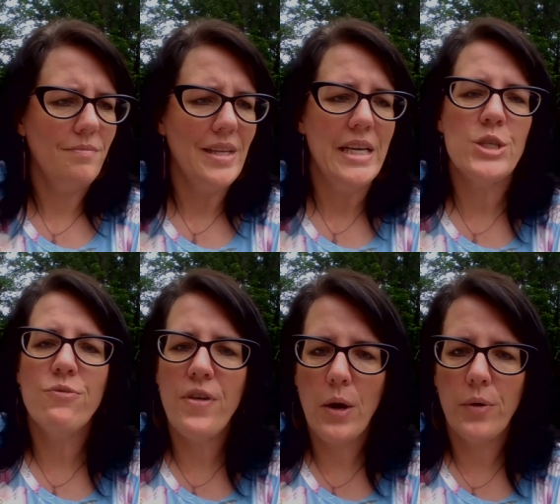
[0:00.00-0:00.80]
It is
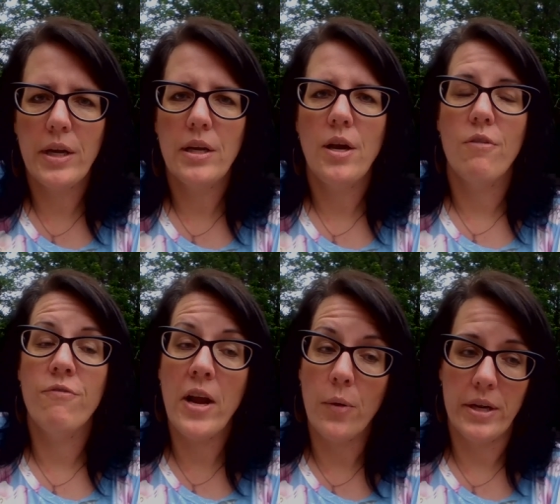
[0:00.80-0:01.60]
very,
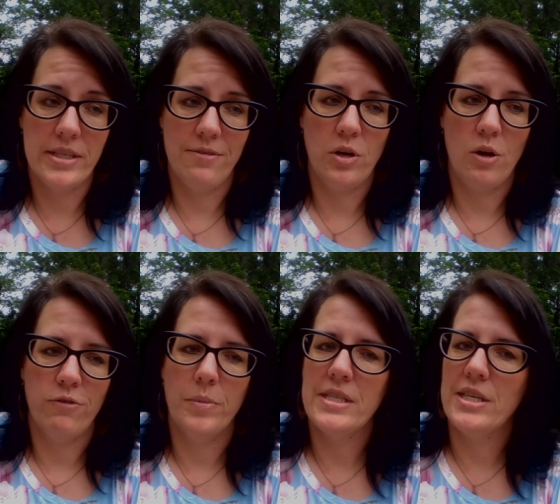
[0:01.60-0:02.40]
very difficult
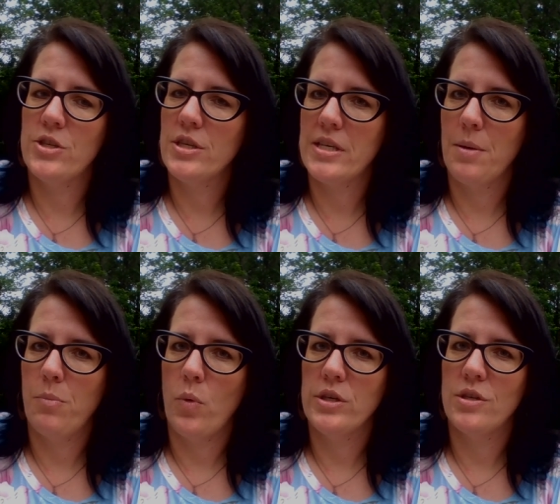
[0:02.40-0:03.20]
from a teaching
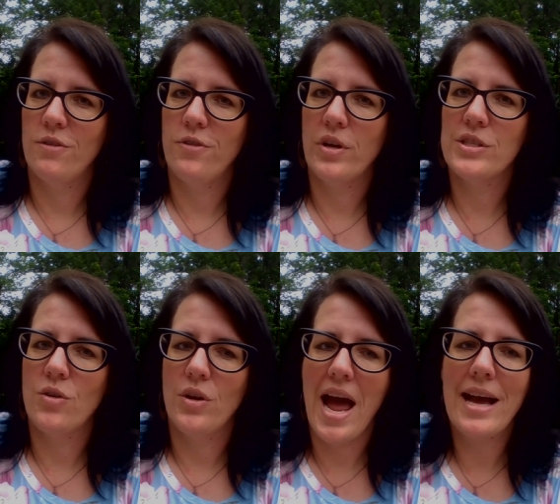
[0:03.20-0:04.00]
standpoint to focus
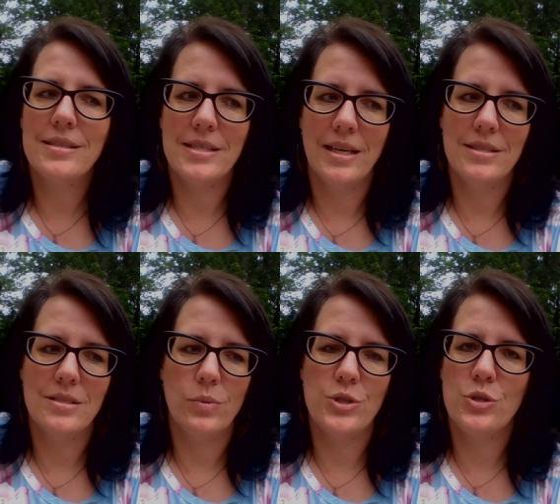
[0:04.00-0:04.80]
on accents
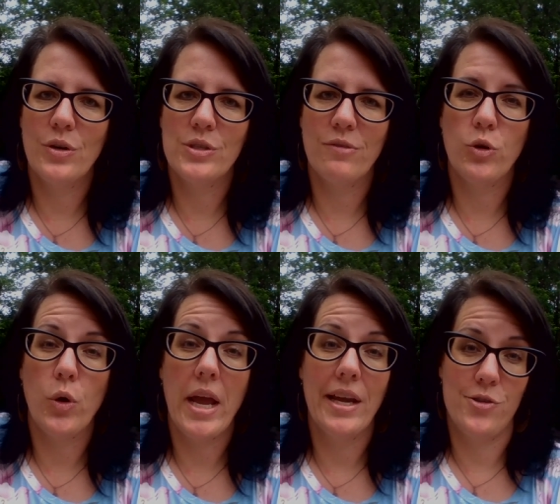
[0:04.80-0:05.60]
with students of your
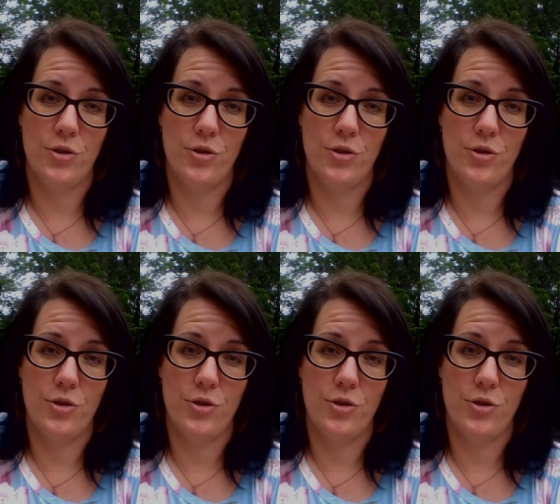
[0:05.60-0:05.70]
age.